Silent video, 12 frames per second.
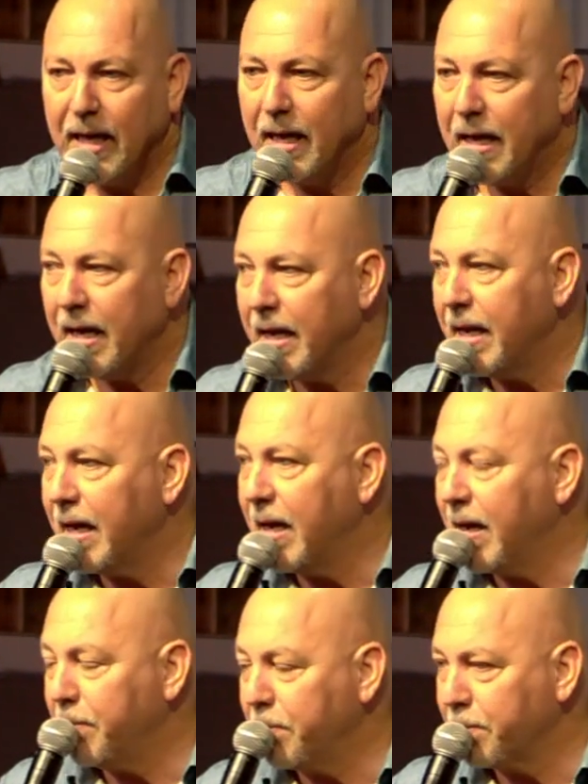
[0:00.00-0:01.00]
And
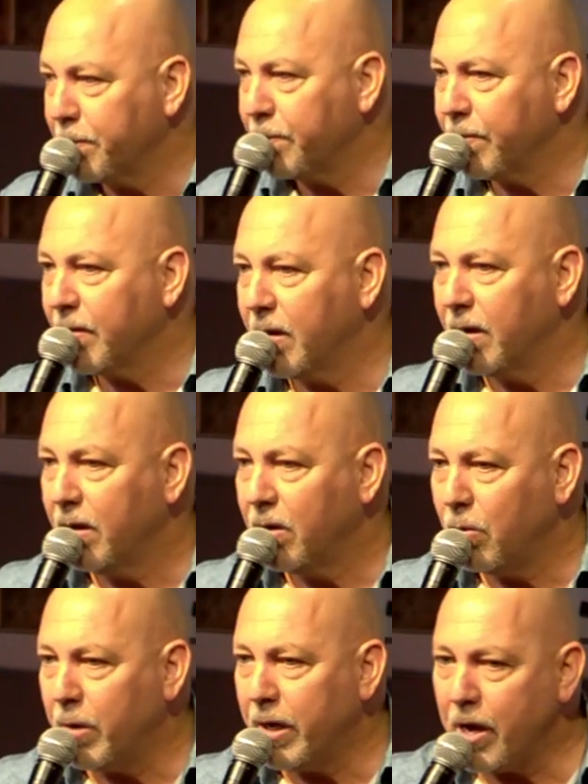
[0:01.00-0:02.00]
um,
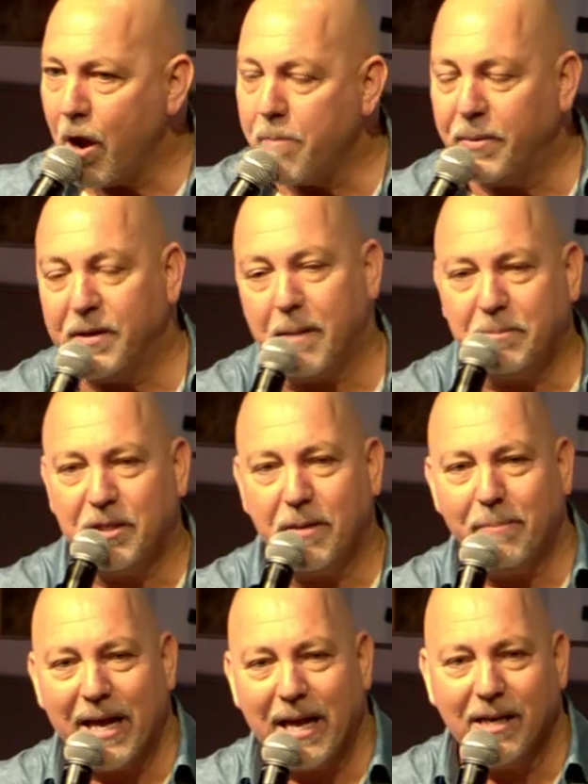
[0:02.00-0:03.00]
when I opened up to the
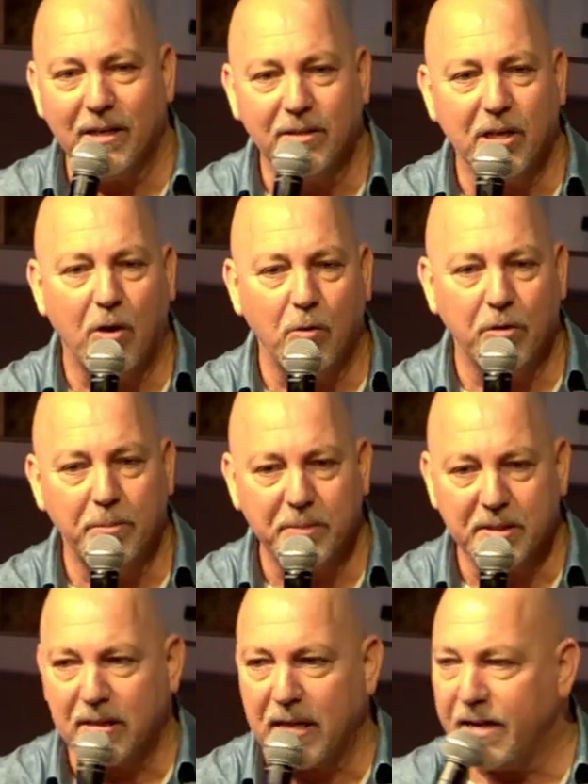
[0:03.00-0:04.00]
band and told them the
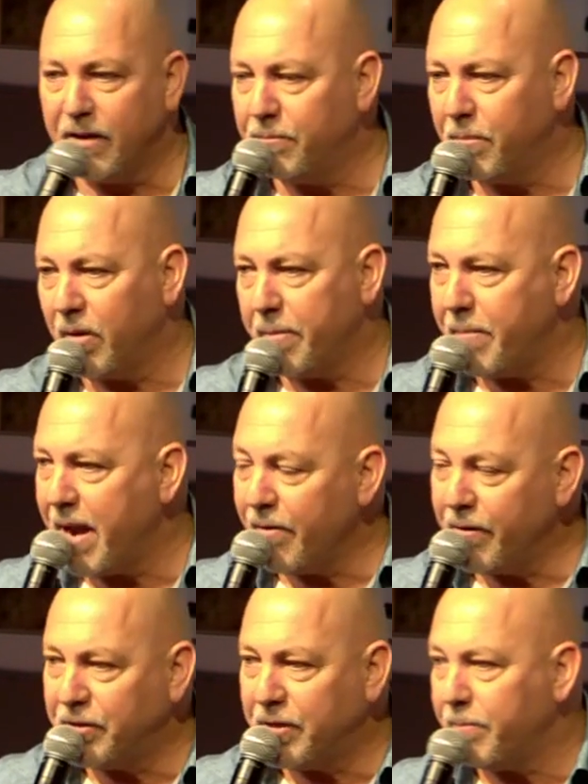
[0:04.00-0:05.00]
state of my
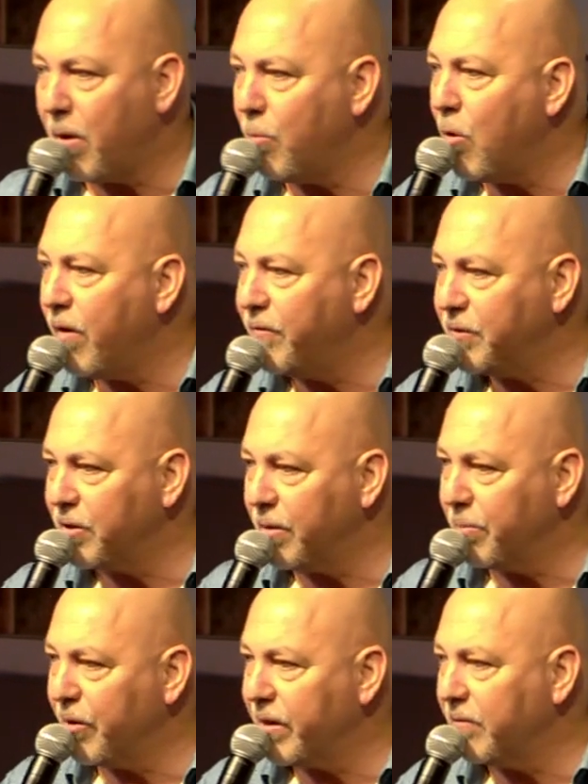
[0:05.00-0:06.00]
marriage, that my wife was on the
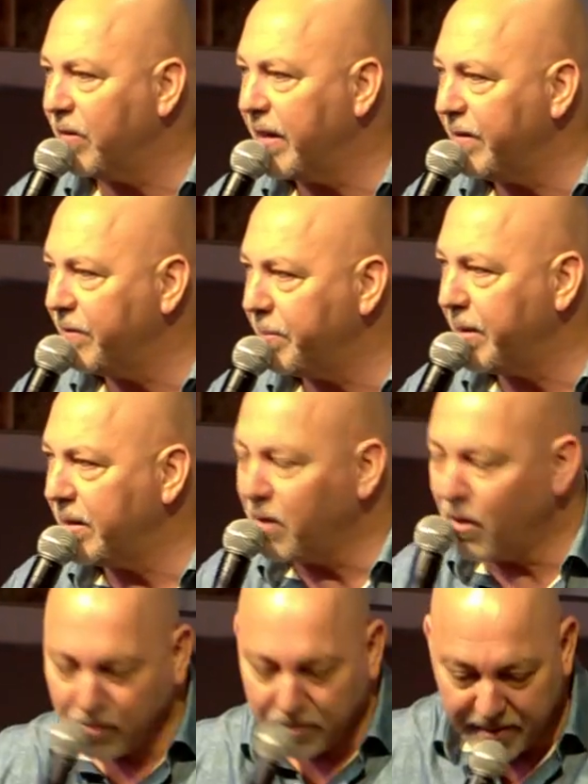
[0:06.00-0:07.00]
brink of leaving me,
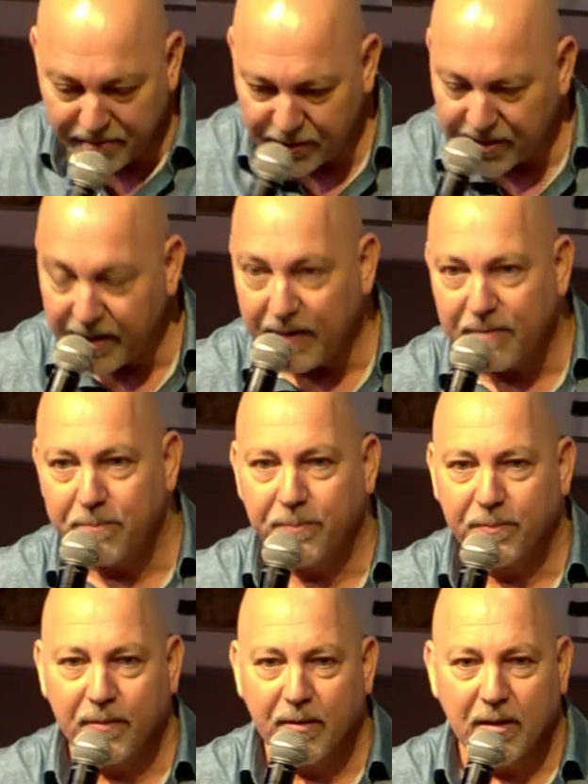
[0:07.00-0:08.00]
told them everything.
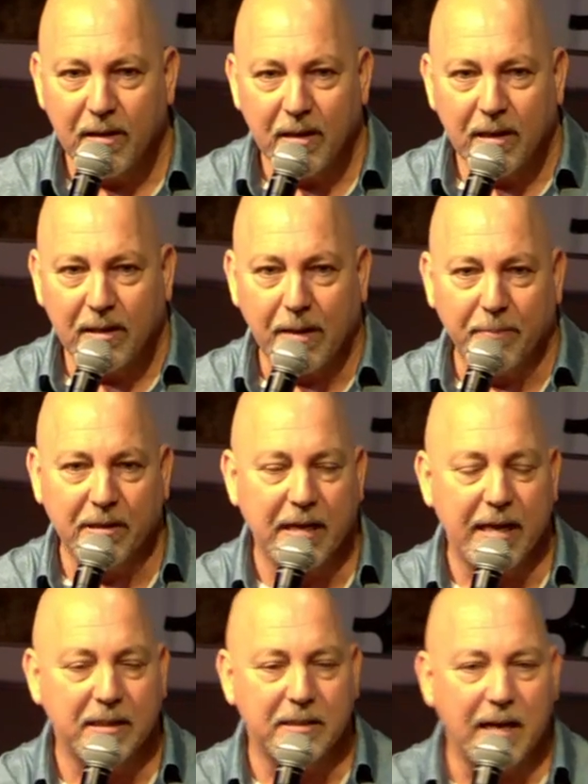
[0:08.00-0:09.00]
A couple of
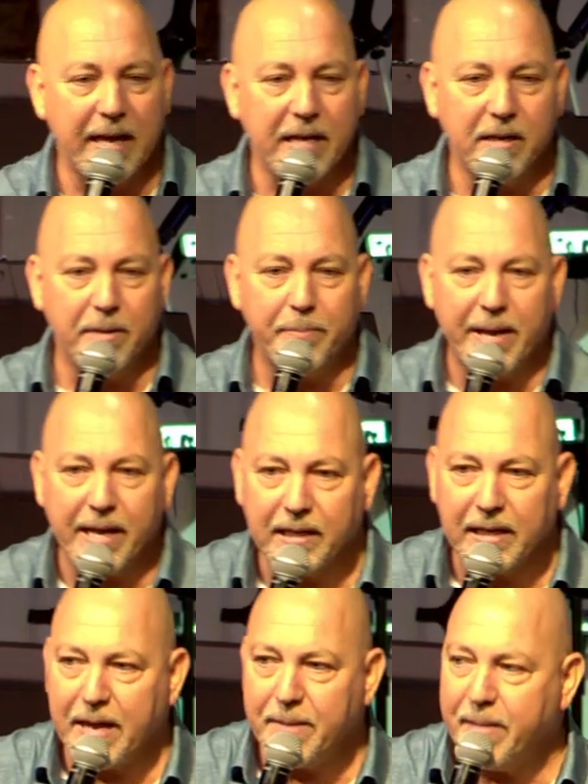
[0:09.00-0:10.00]
days later, the band
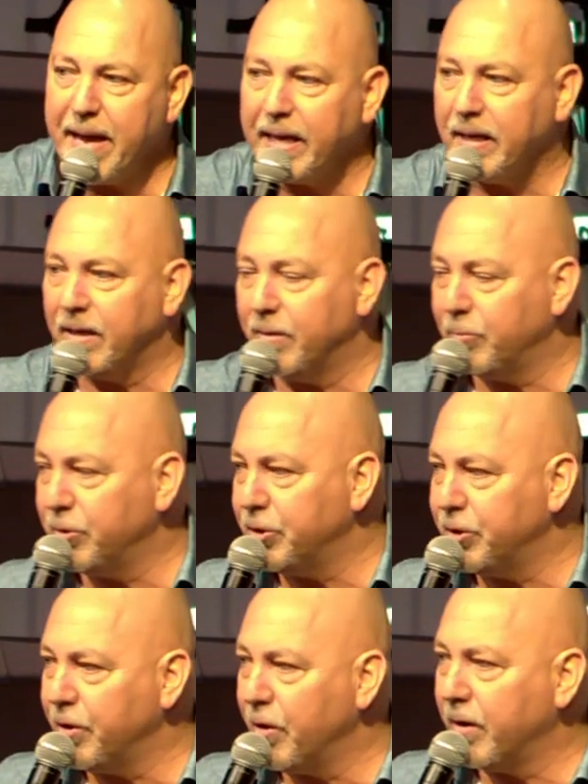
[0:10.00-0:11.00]
came back and it was
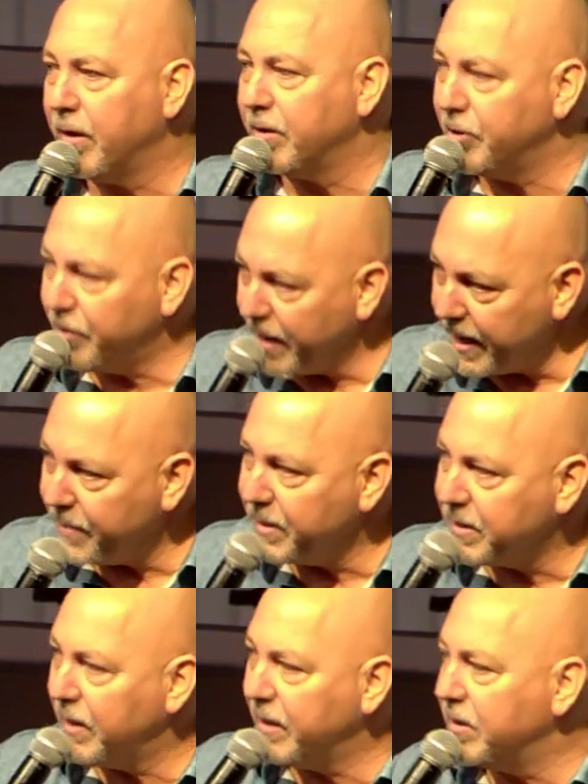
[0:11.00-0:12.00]
unon-
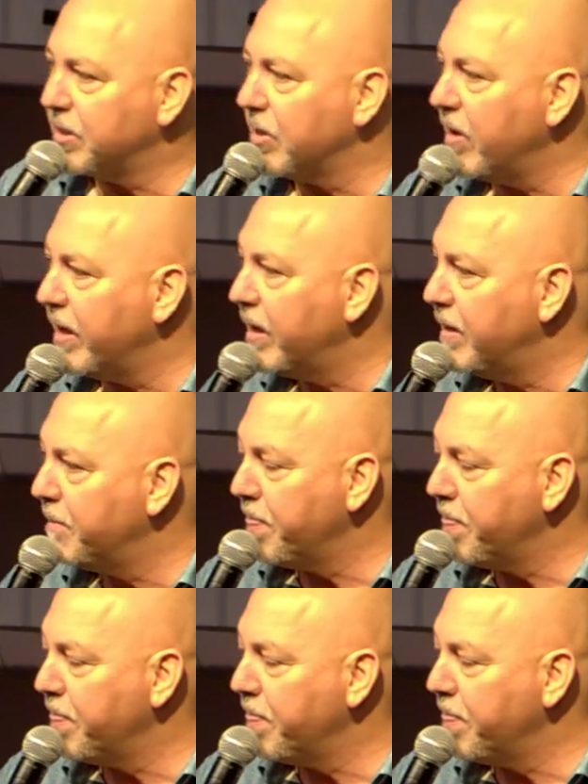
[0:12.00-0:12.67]
unanimously decided